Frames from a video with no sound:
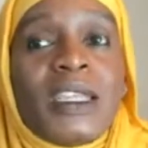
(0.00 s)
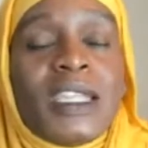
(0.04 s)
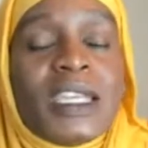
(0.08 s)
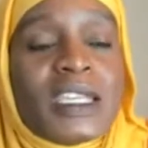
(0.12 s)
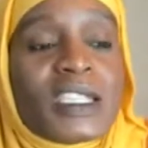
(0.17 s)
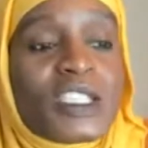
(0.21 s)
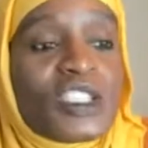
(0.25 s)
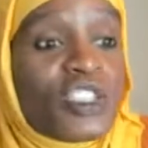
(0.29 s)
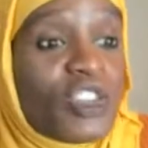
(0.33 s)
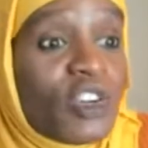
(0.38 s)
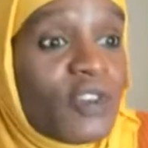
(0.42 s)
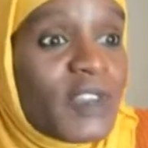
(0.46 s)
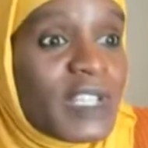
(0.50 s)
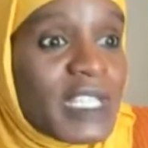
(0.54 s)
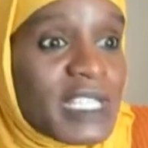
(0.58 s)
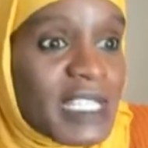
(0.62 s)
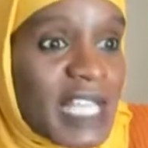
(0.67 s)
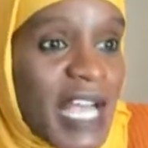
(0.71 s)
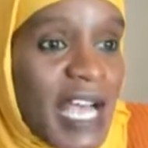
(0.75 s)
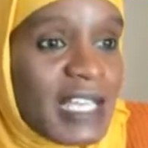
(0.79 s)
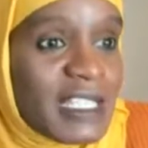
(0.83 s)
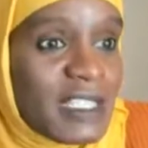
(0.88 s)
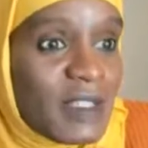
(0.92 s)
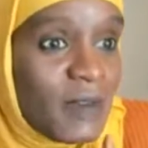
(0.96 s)
serving
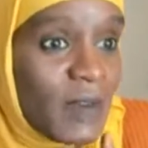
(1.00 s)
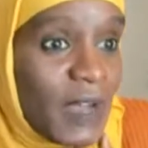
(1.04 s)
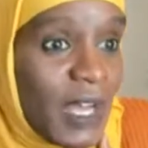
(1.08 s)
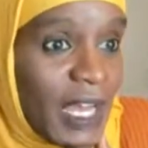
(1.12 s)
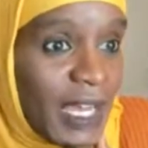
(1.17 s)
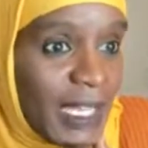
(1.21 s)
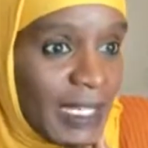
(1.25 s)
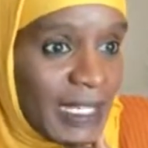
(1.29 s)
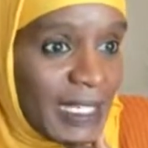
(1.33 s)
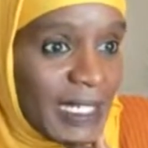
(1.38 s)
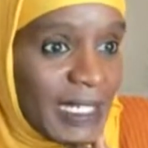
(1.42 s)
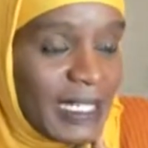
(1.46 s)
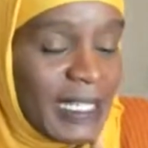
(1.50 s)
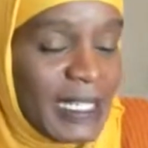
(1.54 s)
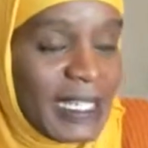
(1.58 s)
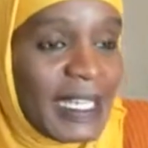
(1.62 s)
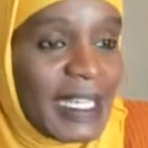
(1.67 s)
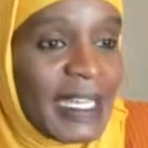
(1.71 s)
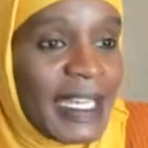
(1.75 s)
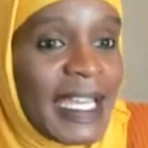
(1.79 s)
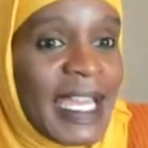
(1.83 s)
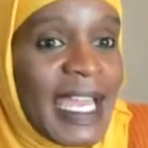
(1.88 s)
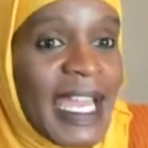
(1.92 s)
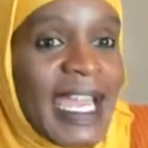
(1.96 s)
size of honey,
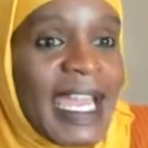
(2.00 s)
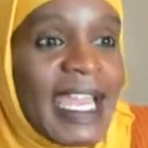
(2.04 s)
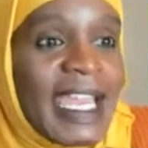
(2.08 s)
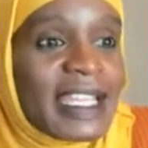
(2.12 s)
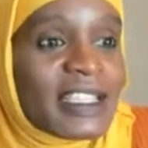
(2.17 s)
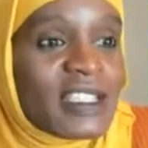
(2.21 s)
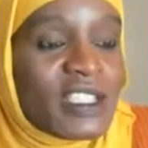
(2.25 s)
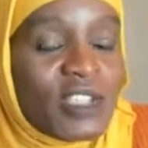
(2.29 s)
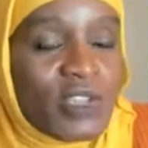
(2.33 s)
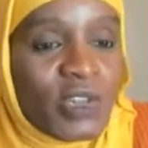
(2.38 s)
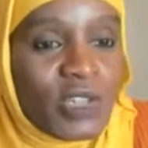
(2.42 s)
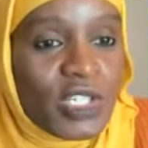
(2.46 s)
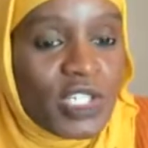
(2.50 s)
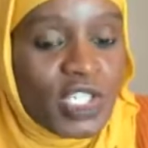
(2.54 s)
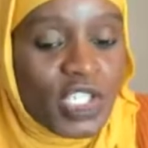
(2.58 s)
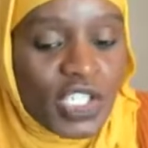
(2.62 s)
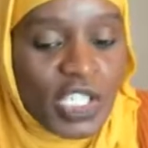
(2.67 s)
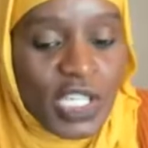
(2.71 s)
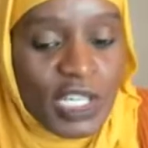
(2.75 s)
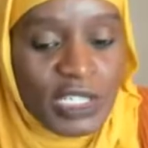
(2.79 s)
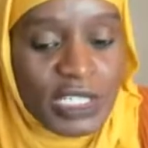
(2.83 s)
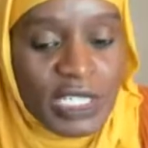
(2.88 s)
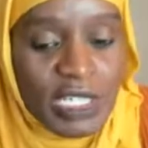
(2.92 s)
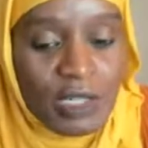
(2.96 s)
it's going
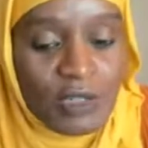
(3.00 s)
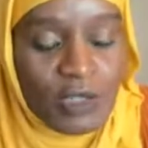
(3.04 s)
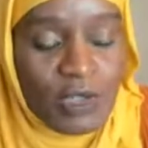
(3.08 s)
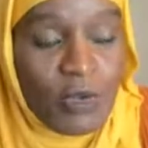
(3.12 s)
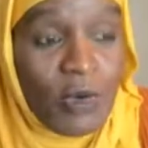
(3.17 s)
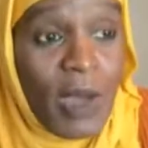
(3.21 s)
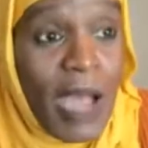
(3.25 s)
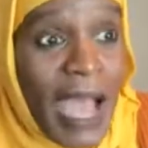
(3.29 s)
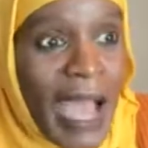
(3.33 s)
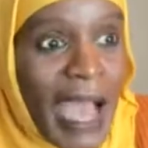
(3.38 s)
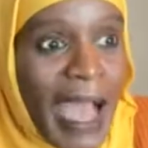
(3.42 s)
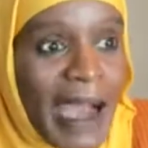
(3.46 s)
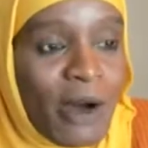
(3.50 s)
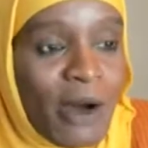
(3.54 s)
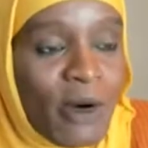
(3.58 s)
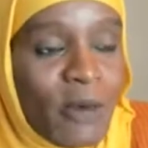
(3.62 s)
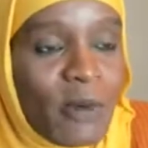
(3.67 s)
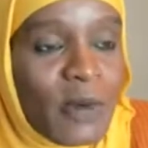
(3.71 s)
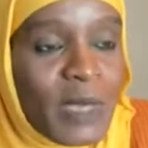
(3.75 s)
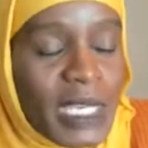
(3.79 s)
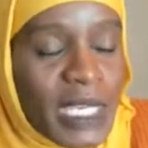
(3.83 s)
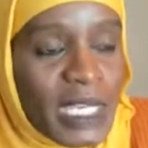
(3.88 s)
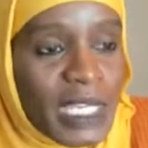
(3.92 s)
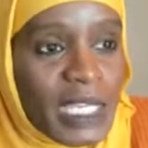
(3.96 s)
to tell you how
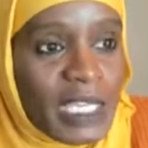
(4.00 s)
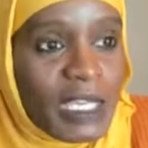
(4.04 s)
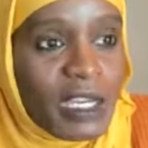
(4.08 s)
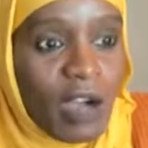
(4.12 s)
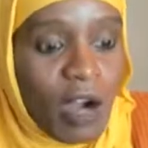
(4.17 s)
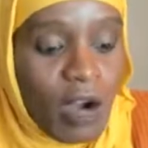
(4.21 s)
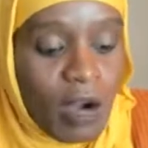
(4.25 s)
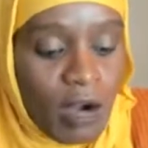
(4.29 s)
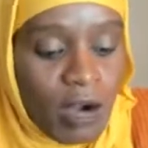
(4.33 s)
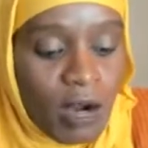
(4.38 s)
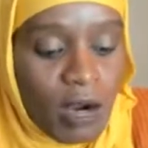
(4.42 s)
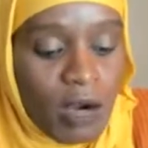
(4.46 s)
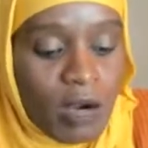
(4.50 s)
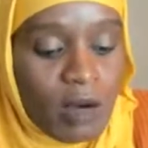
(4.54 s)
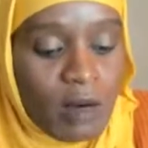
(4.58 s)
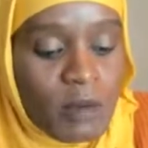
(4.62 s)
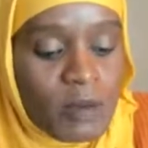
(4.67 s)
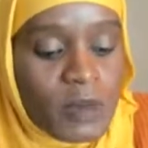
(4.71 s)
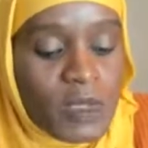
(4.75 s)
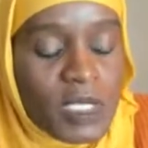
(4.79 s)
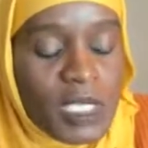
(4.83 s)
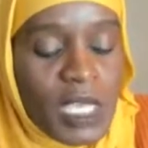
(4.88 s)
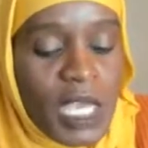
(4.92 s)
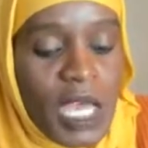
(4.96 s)
many
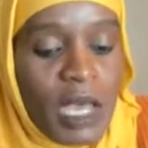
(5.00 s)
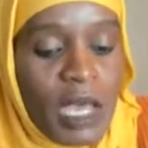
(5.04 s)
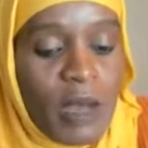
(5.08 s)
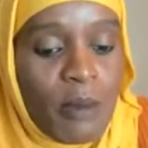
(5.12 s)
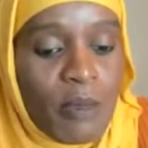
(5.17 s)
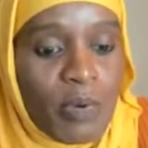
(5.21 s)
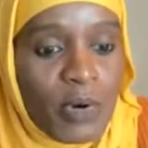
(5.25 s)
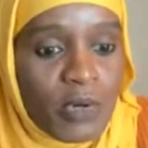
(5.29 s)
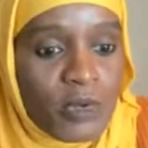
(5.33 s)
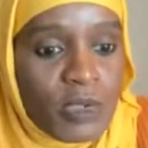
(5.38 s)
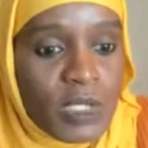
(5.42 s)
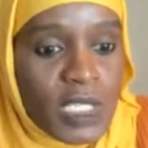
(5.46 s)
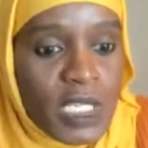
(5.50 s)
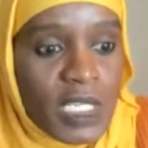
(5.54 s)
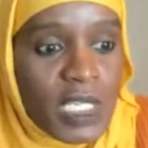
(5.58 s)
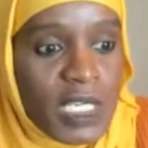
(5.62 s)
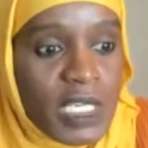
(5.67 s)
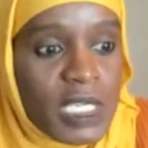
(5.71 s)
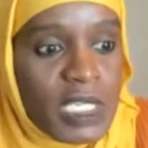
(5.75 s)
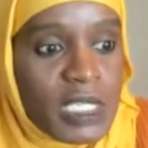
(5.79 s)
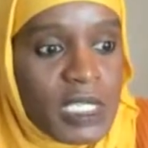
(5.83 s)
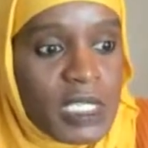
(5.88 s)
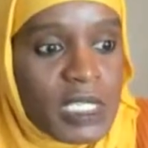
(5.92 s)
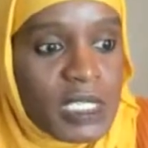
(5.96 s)
carbs,
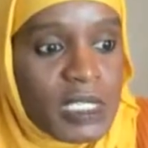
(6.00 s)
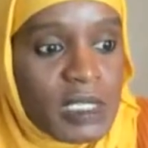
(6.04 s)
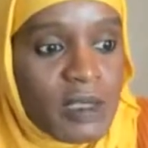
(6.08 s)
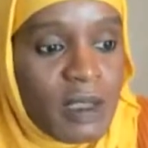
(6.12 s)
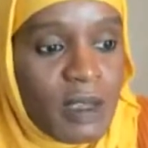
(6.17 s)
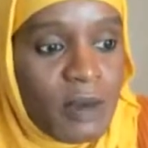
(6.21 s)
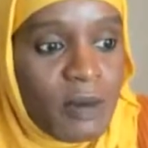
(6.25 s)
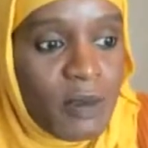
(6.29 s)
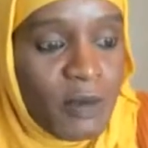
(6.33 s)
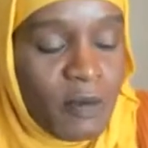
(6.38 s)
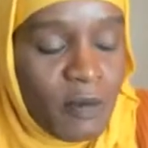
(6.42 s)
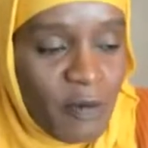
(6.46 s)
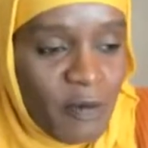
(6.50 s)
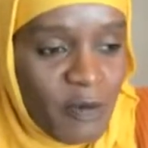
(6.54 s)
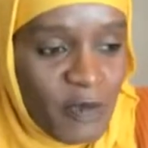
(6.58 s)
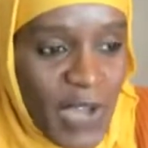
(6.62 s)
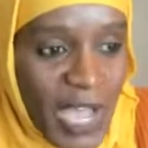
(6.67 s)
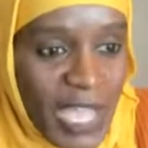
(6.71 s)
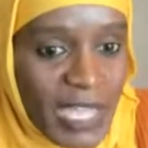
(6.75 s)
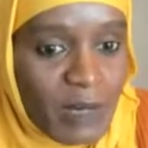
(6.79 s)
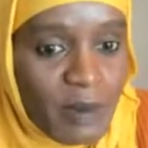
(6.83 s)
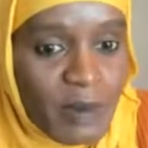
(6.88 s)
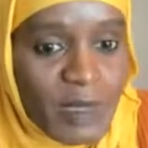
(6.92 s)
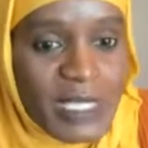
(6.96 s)
proteins,
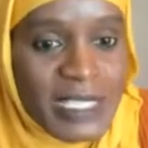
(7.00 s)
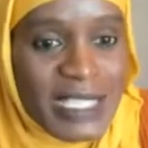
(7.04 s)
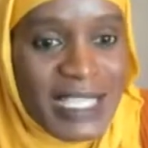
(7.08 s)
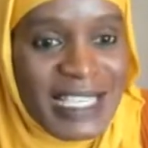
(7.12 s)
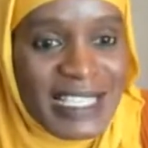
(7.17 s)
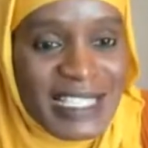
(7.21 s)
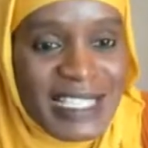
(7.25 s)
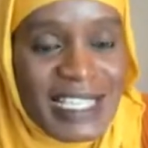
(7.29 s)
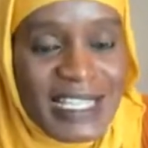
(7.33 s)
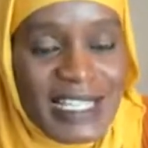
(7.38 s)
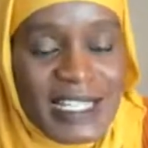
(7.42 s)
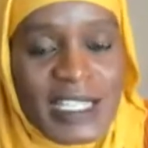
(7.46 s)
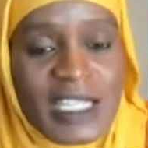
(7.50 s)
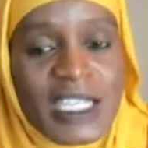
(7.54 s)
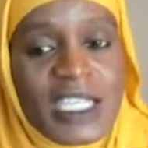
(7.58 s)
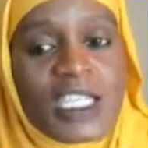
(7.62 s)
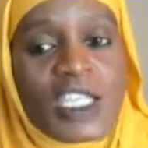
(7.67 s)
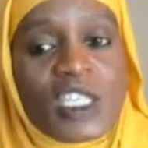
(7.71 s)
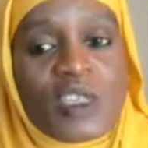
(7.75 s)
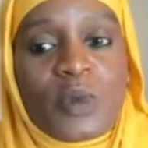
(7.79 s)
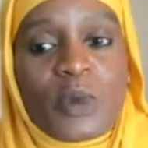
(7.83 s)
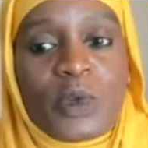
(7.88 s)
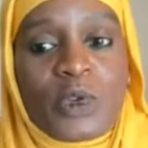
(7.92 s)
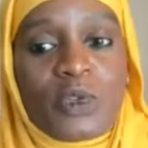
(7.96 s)
vitamins is in a
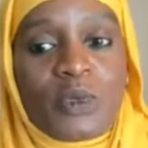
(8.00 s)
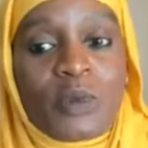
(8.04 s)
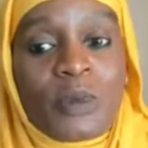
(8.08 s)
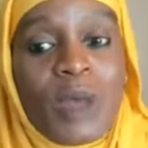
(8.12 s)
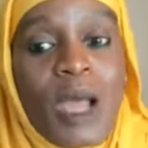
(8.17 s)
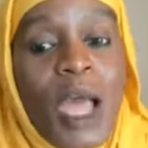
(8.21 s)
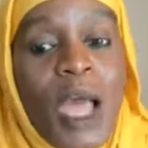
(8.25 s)
teaspoon.